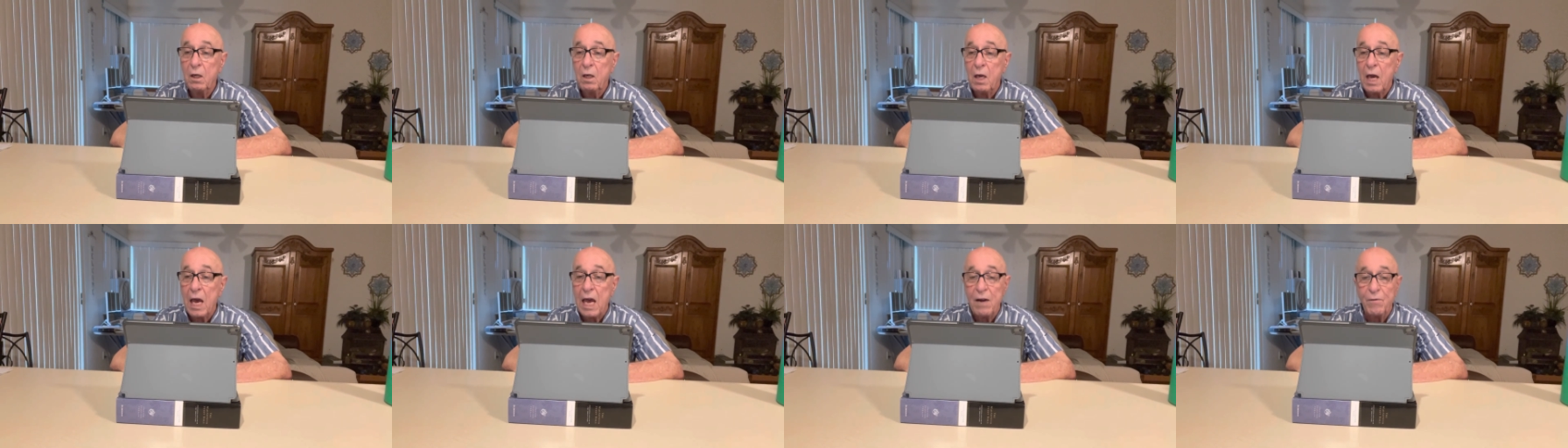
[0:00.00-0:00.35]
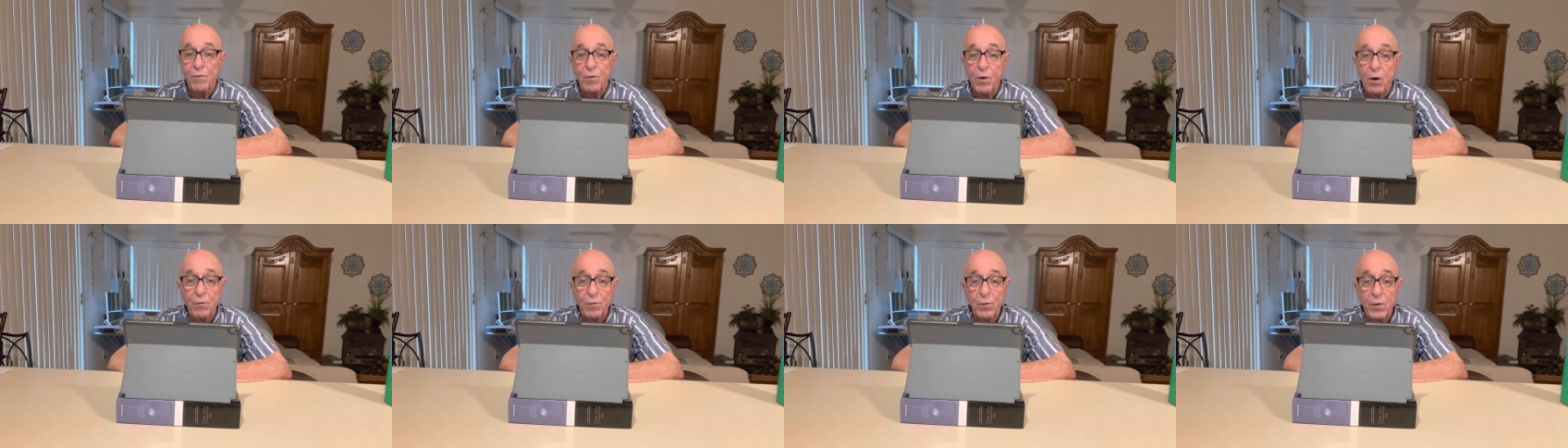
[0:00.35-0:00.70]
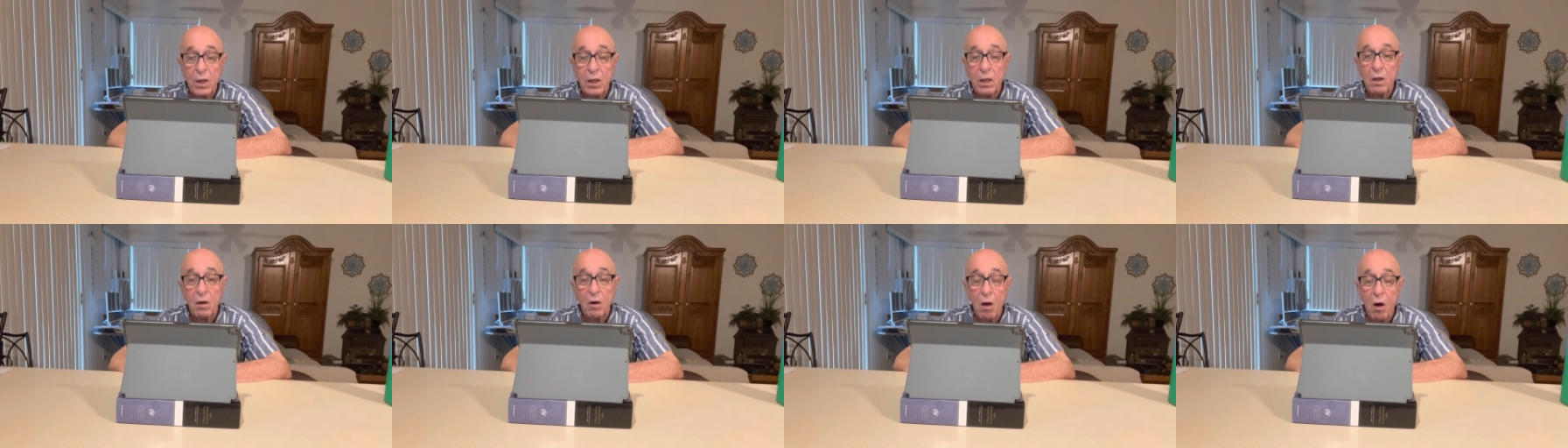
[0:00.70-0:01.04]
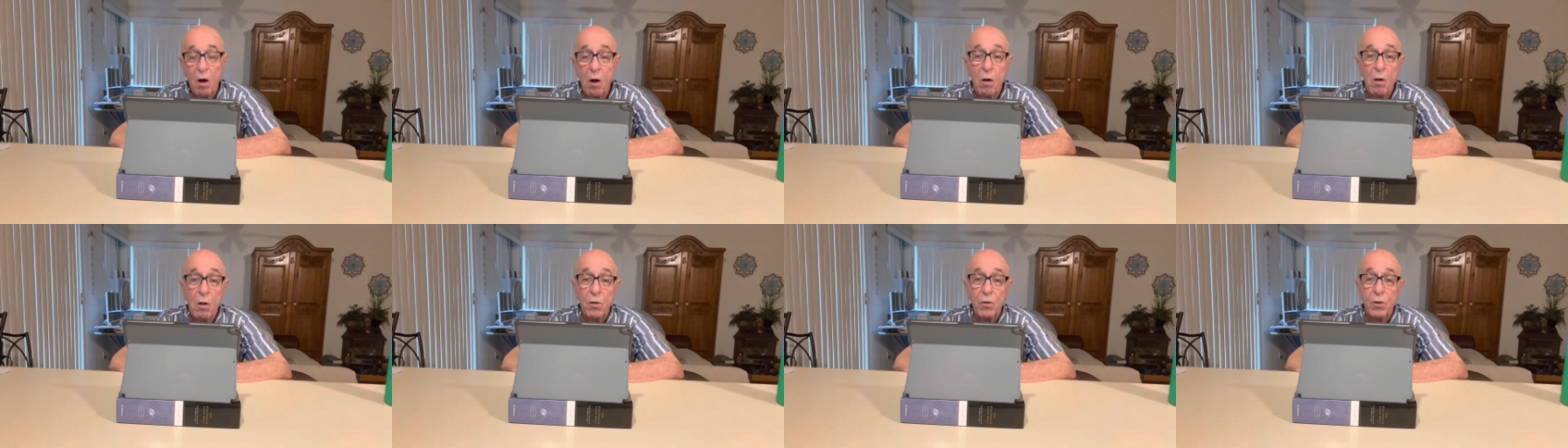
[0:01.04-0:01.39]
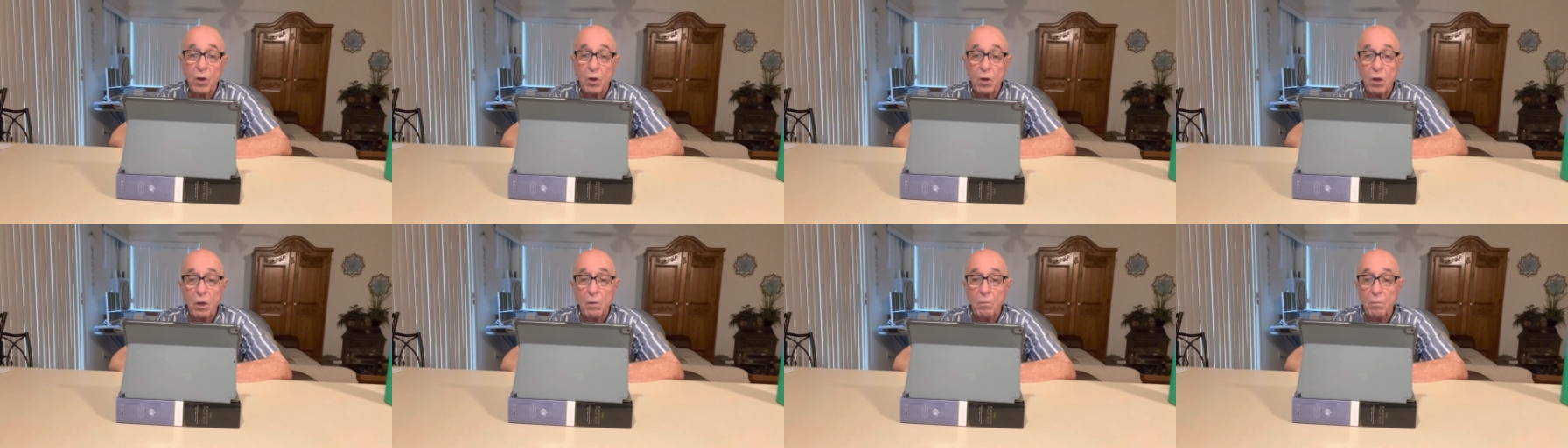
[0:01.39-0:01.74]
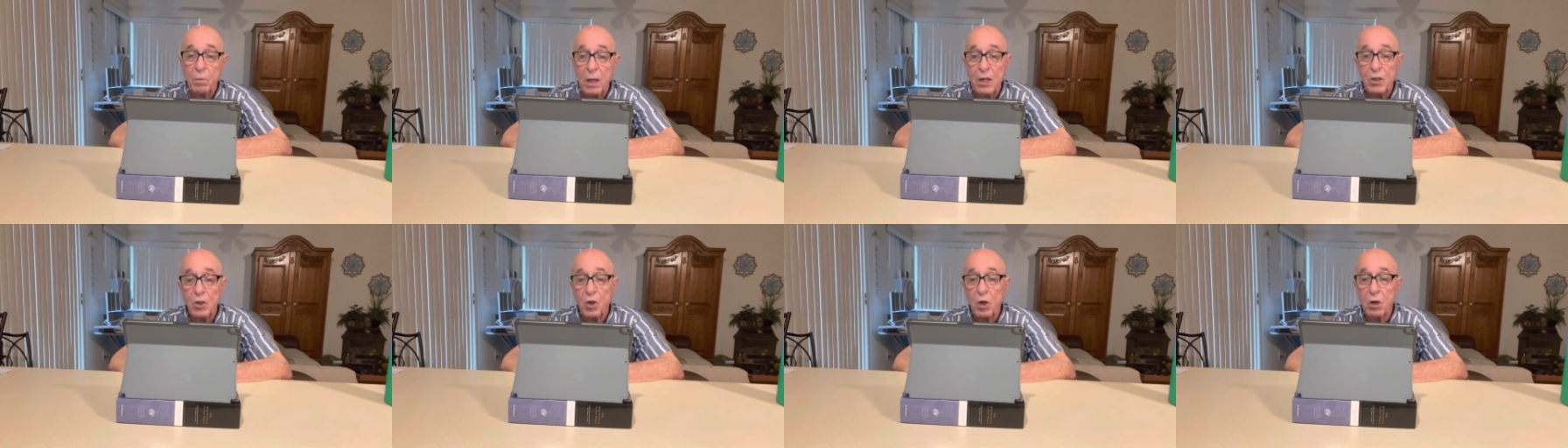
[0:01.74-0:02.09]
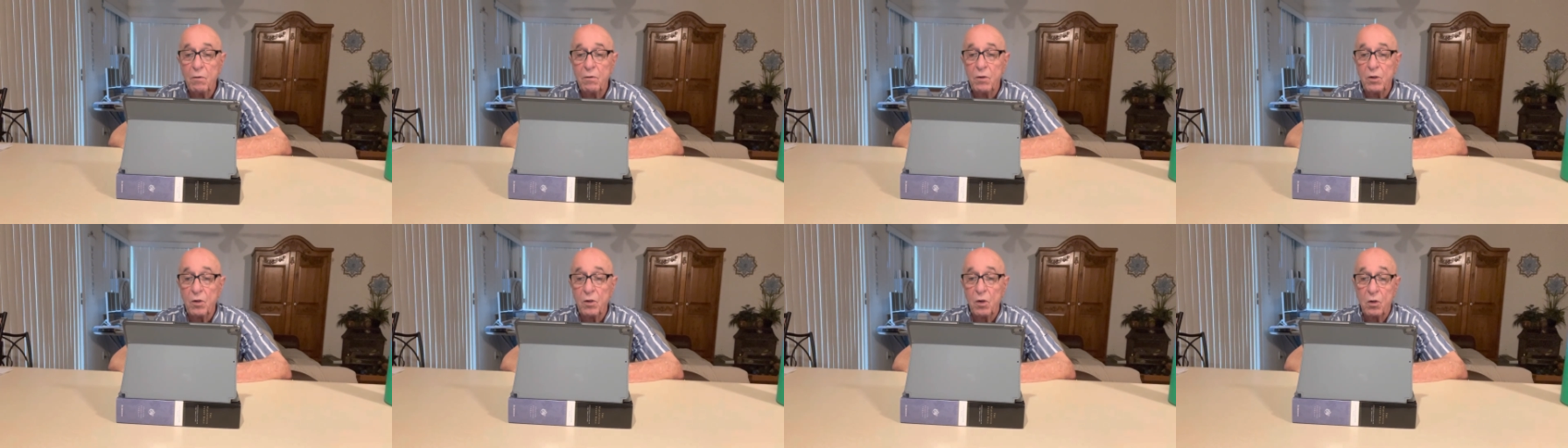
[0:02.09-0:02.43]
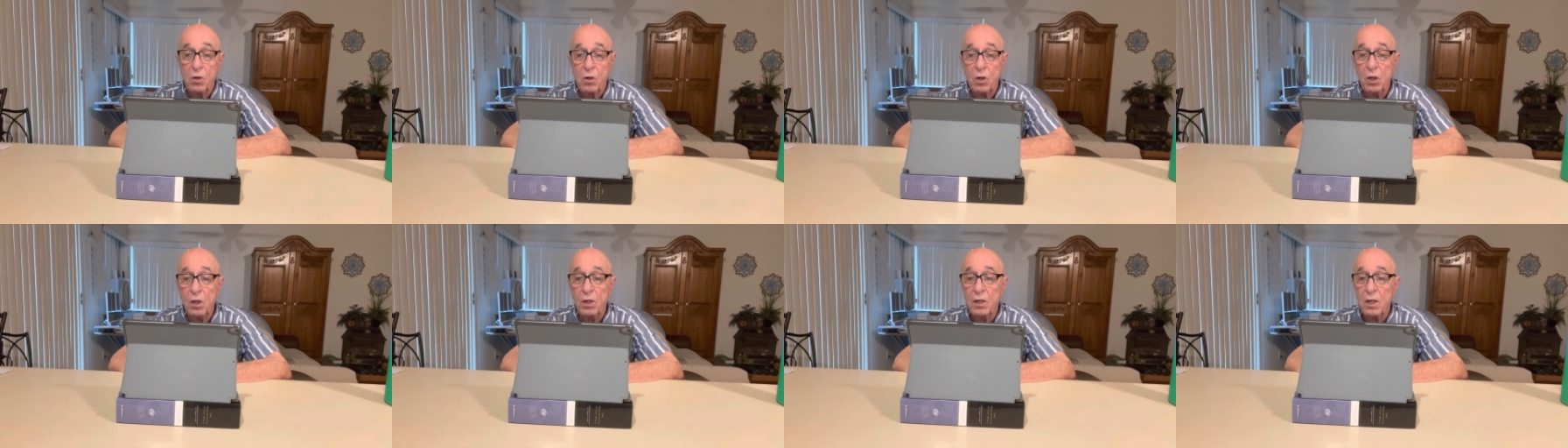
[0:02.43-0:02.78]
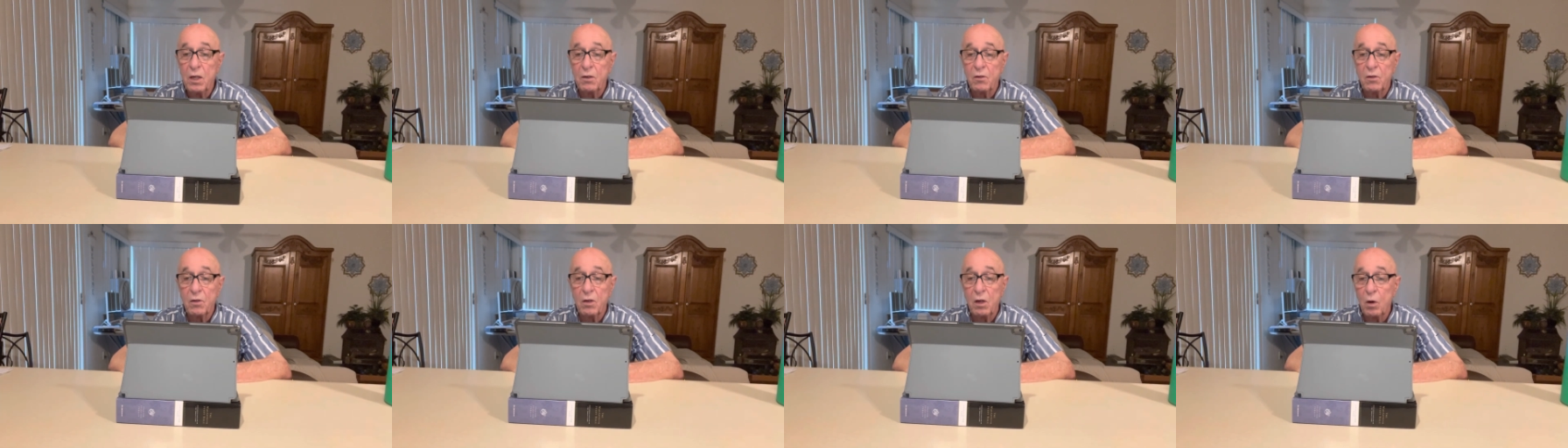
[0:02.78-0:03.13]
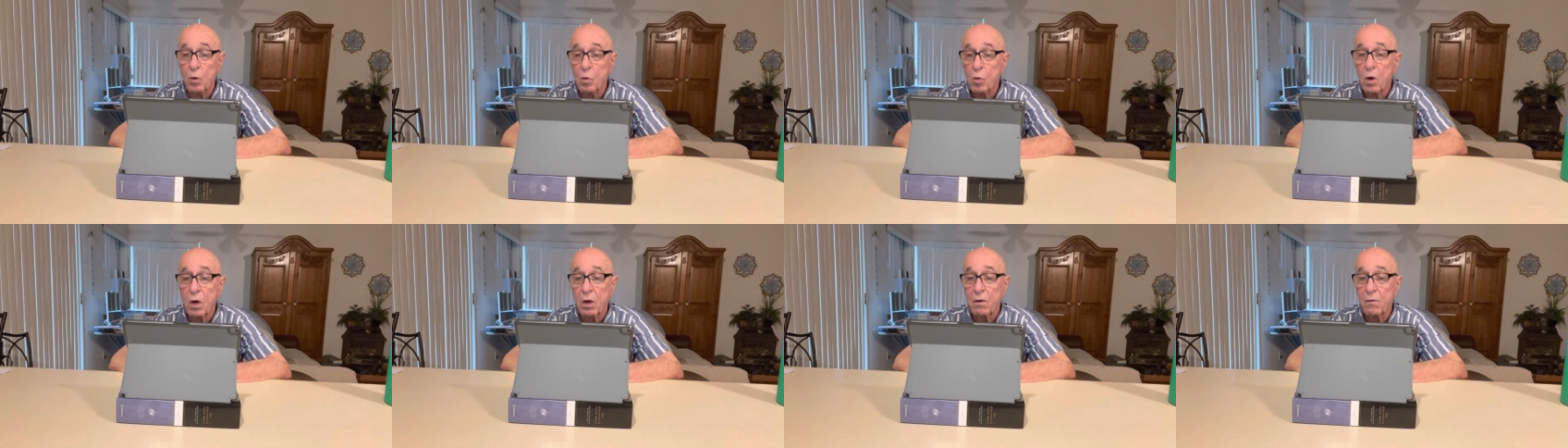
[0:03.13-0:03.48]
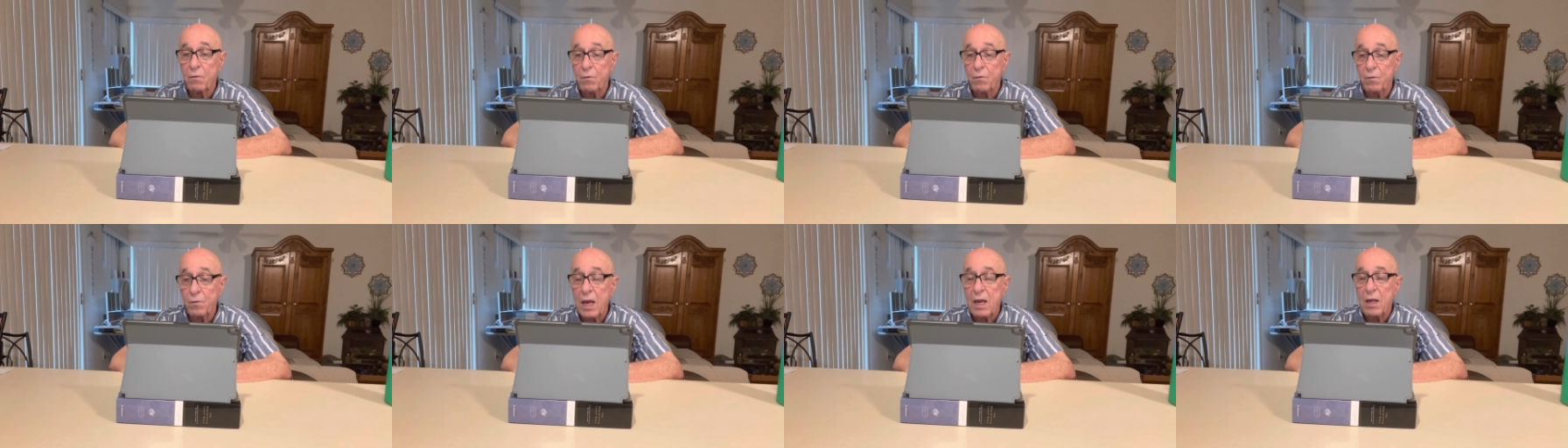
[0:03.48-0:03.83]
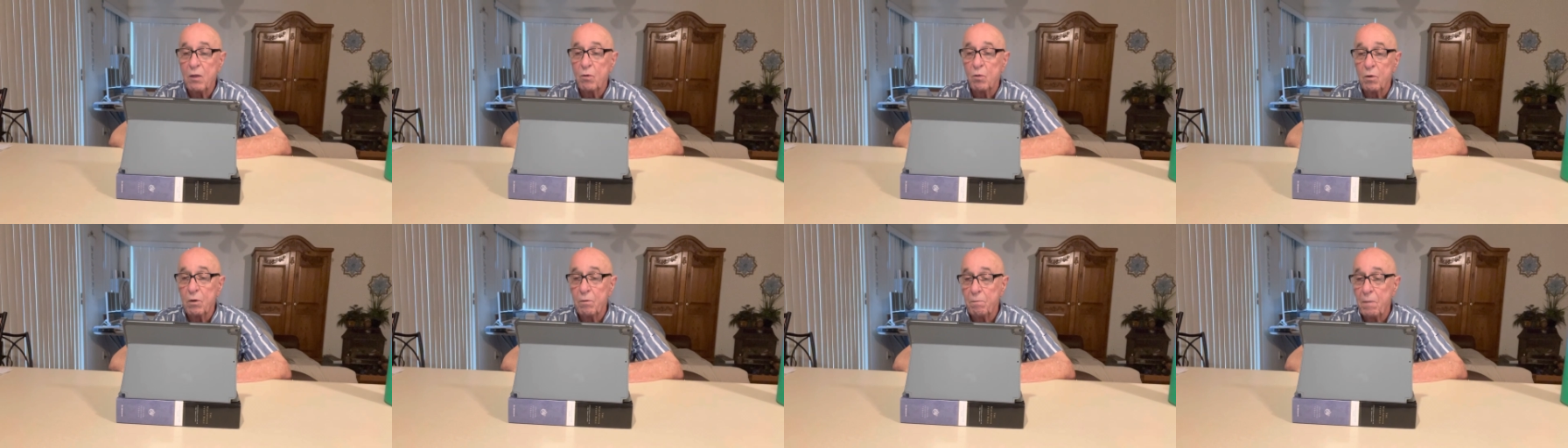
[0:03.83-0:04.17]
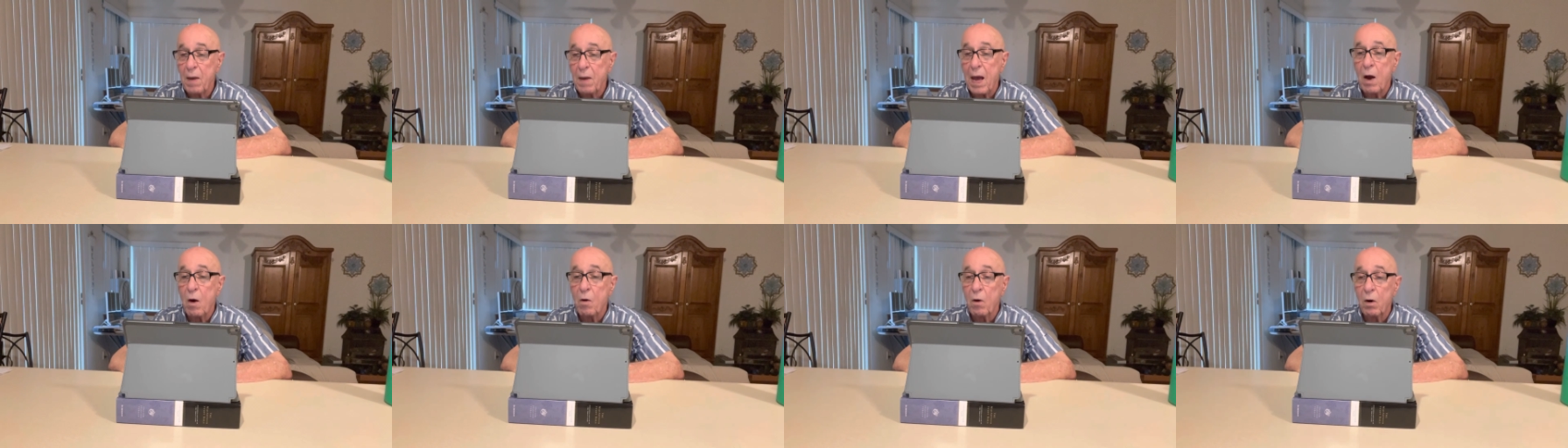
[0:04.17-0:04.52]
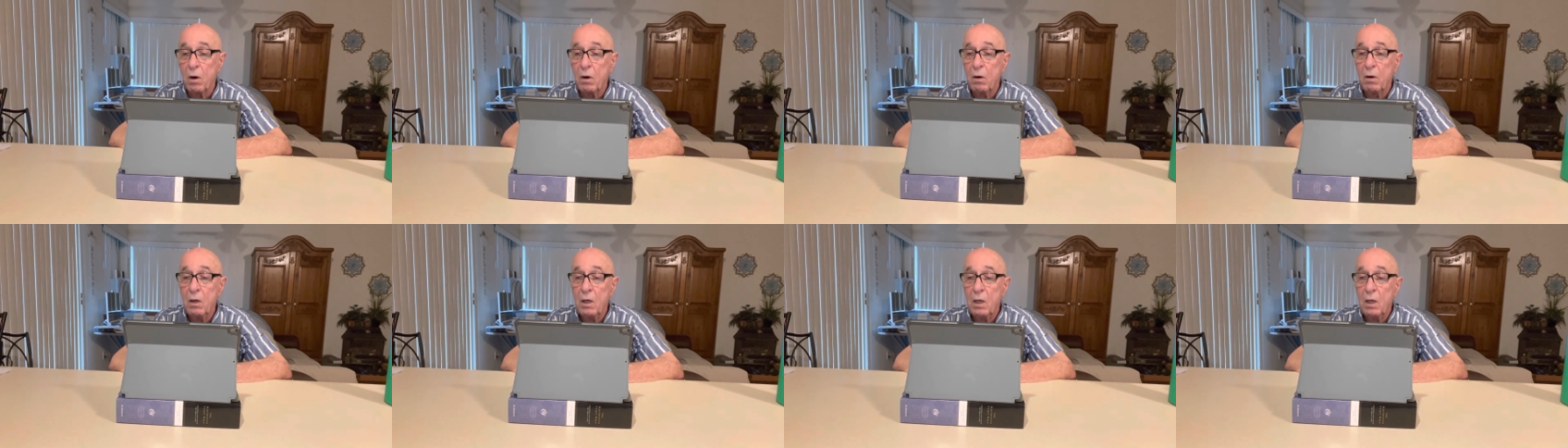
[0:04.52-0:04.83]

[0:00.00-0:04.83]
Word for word: and fulfill all the good pleasure of his goodness in the work of faith with power,